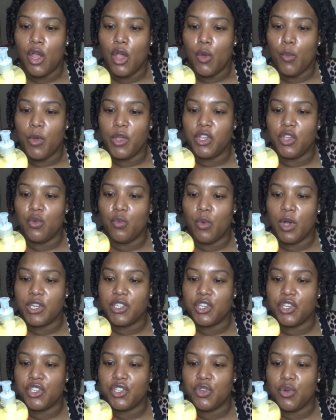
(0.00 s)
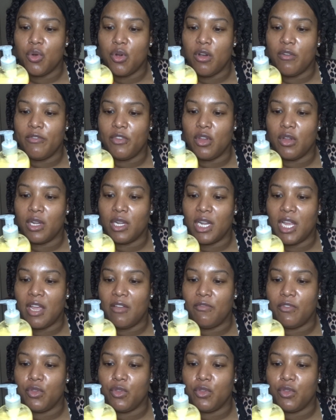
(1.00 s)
When you want to show off your length,